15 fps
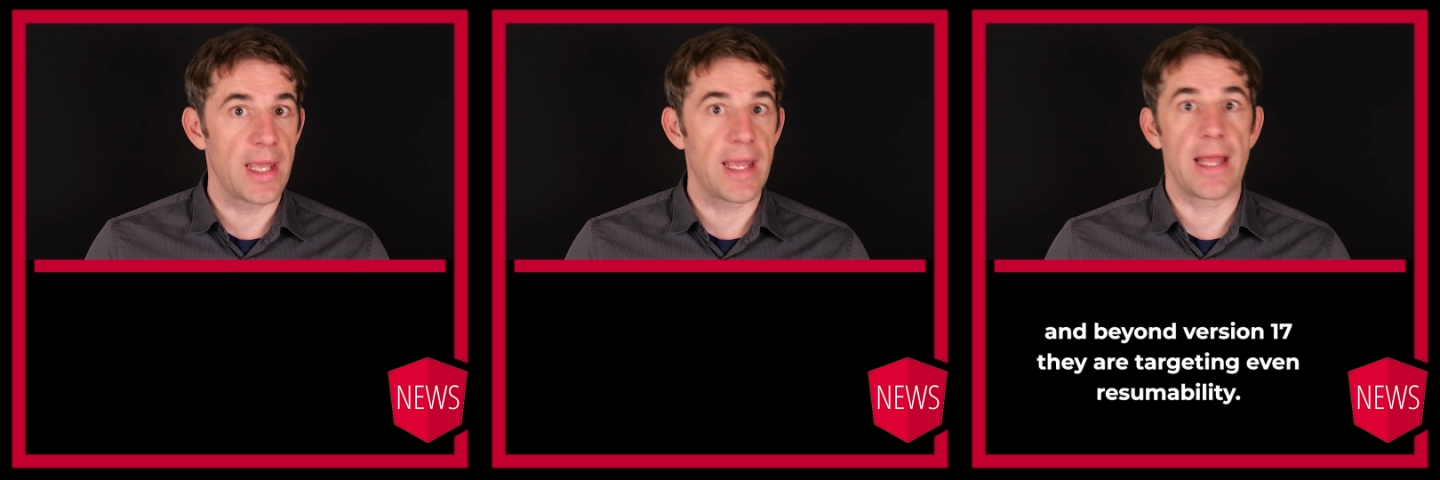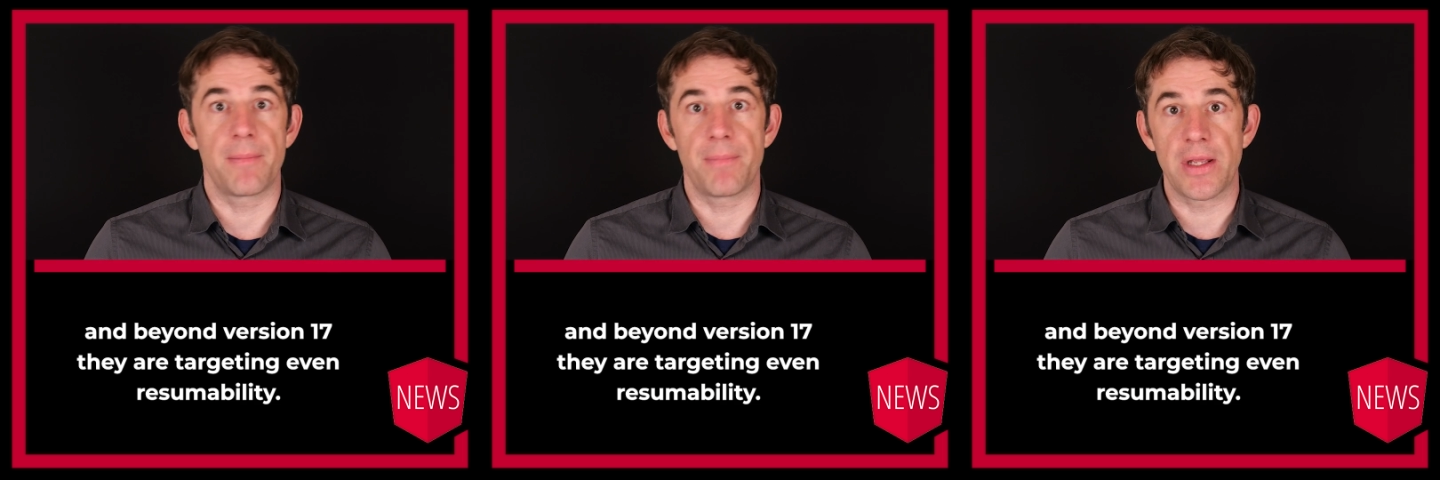
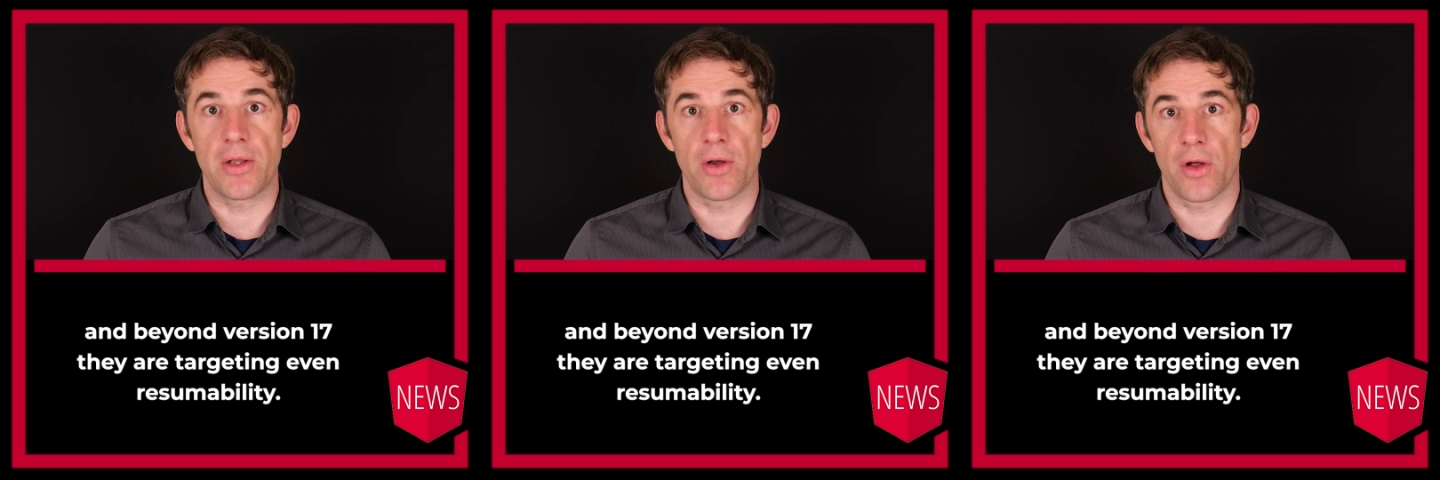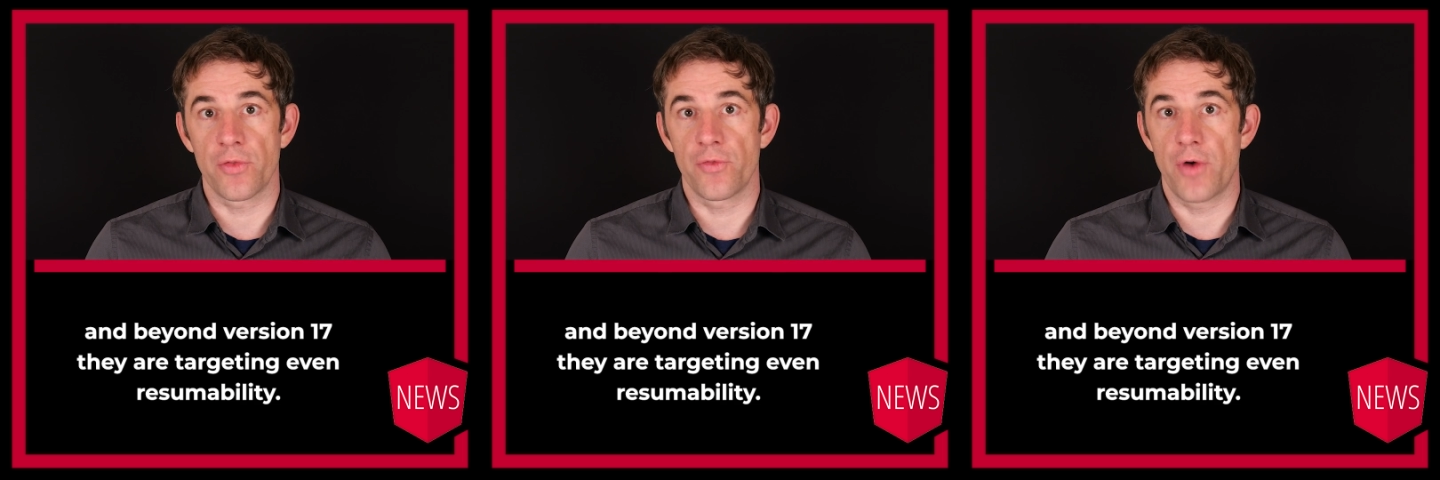and
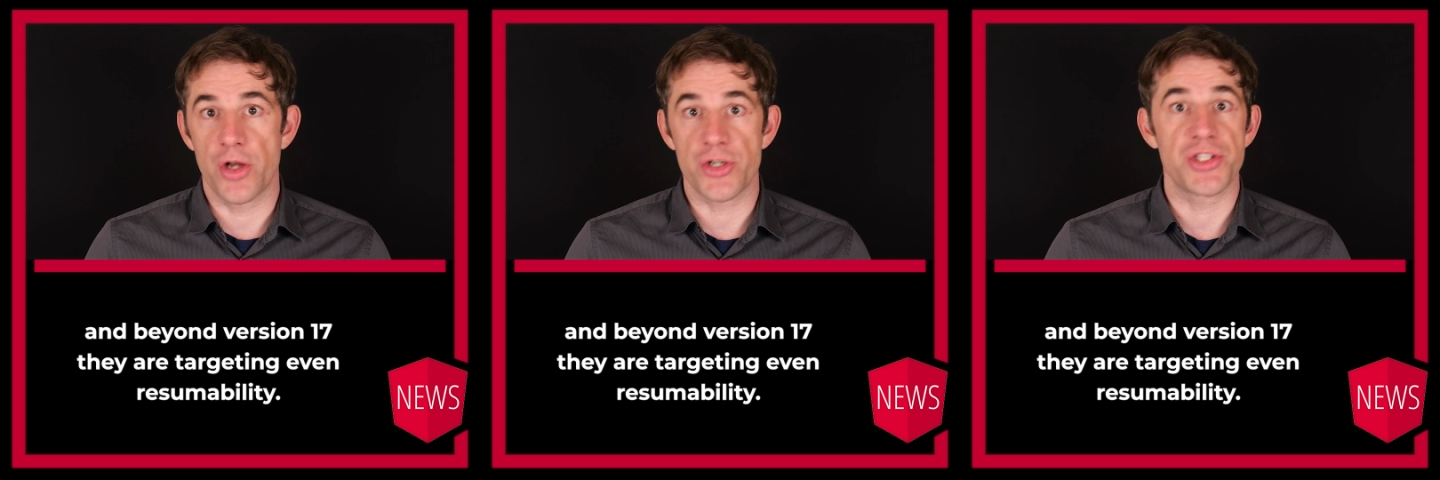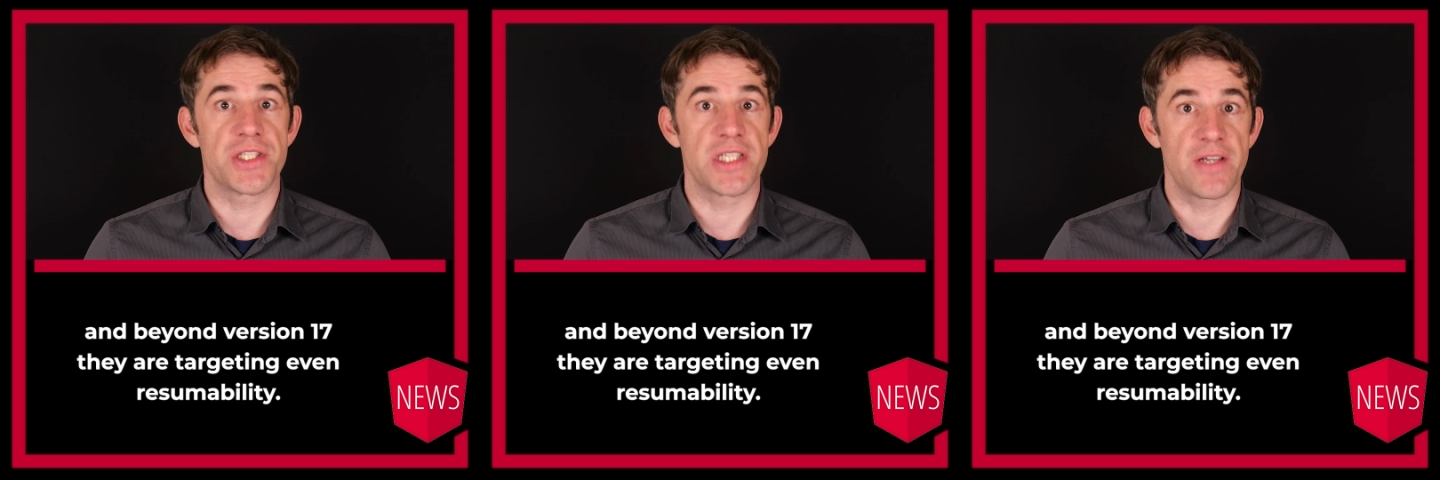beyond
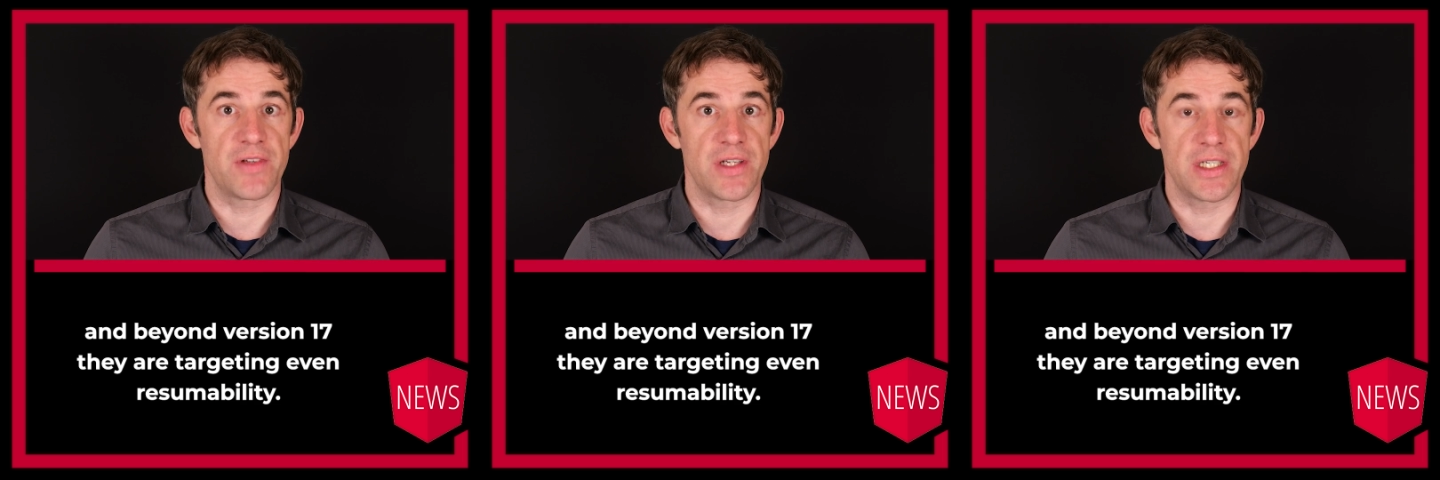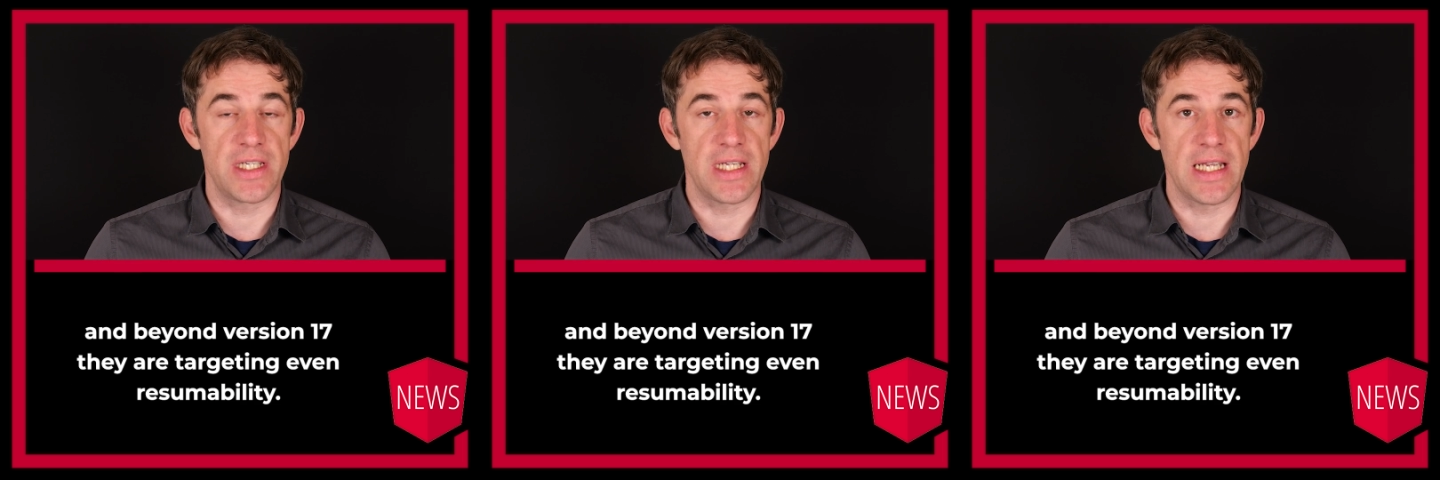version
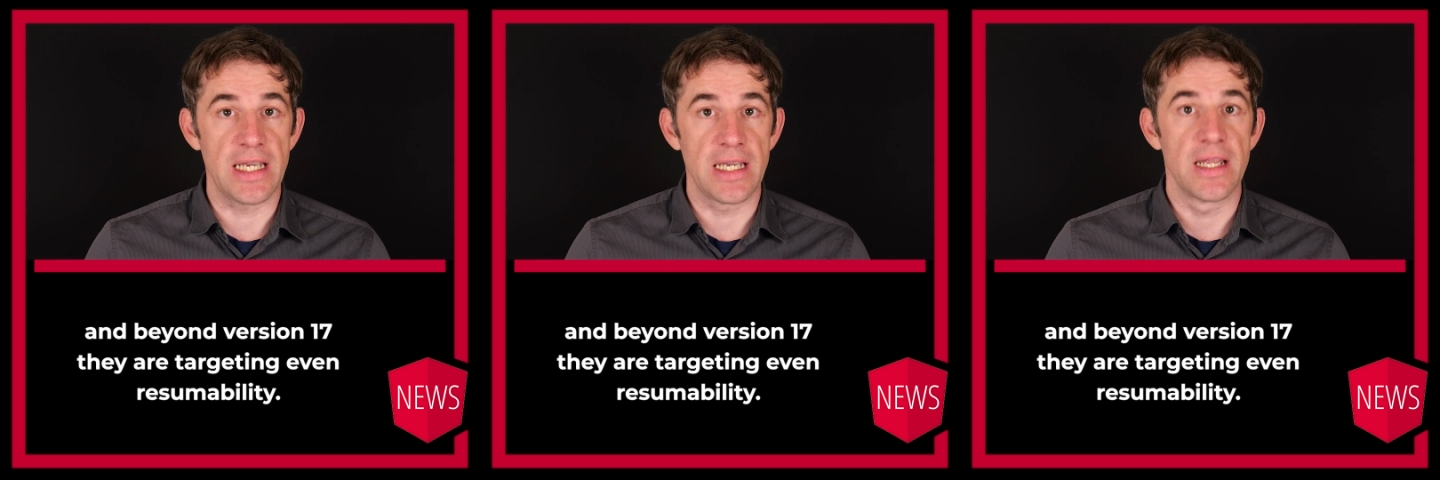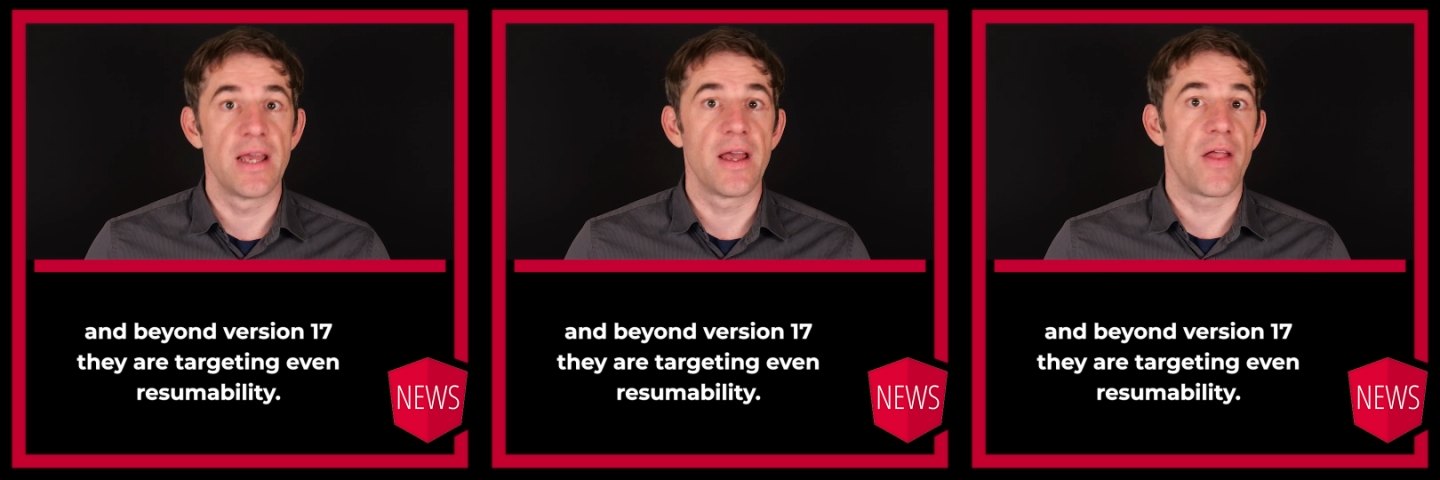
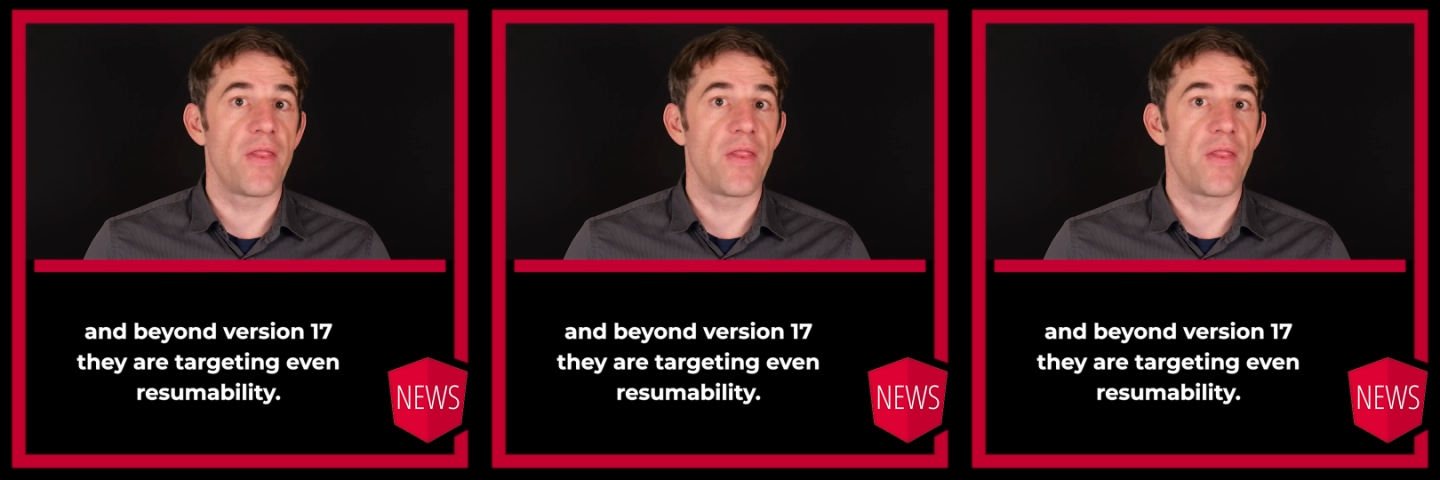17,